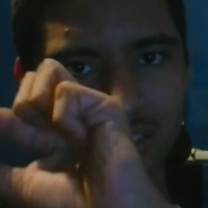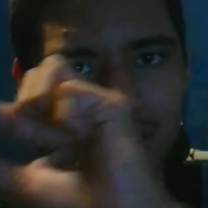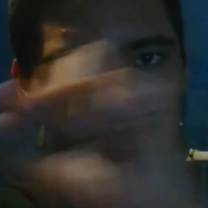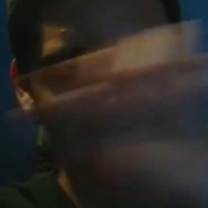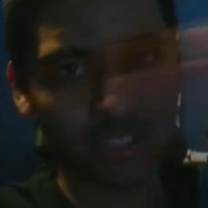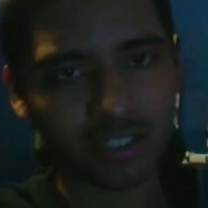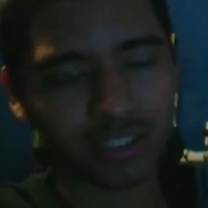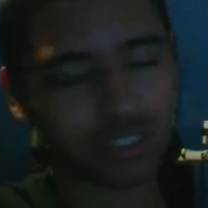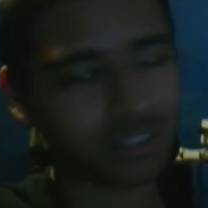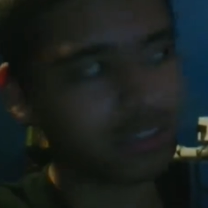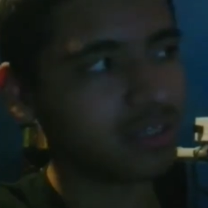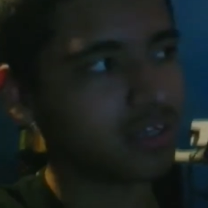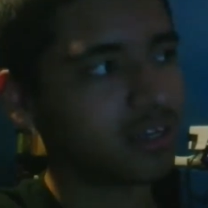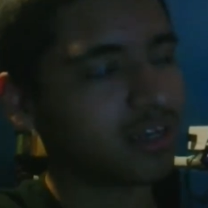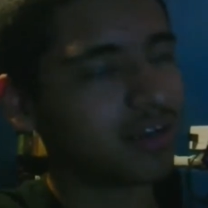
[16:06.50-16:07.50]
yeah,
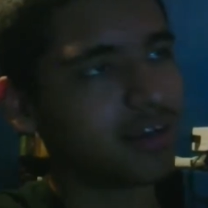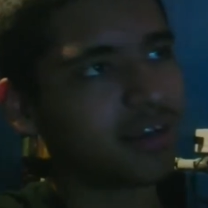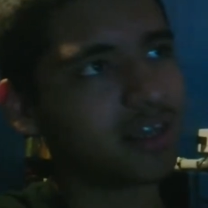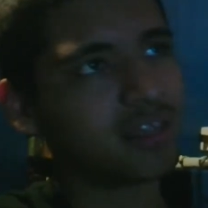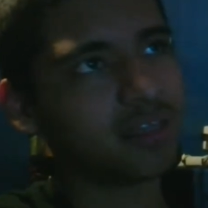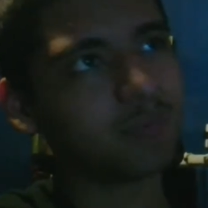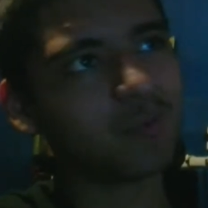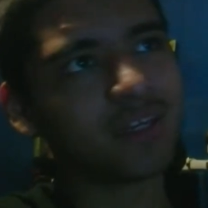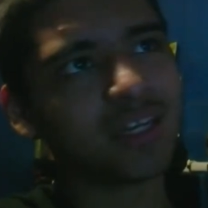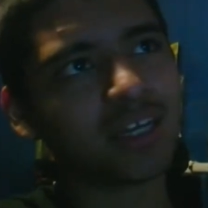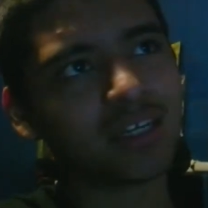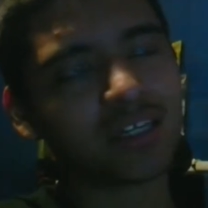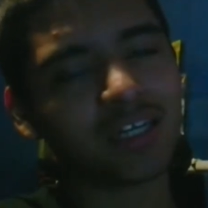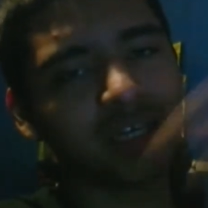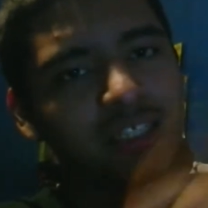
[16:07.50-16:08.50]
and then we
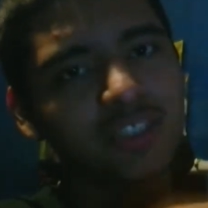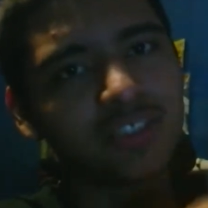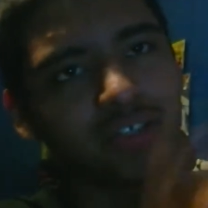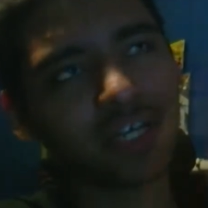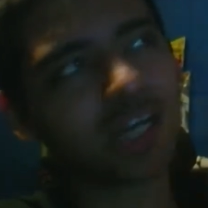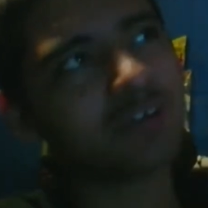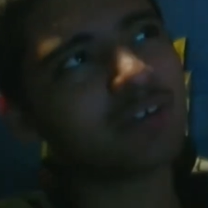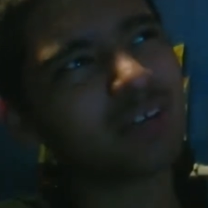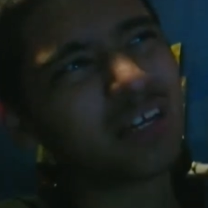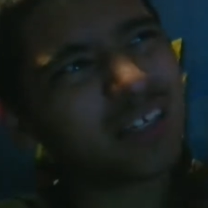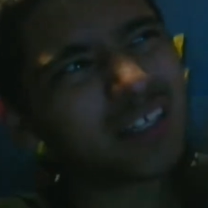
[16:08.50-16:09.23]
like laser arrow. I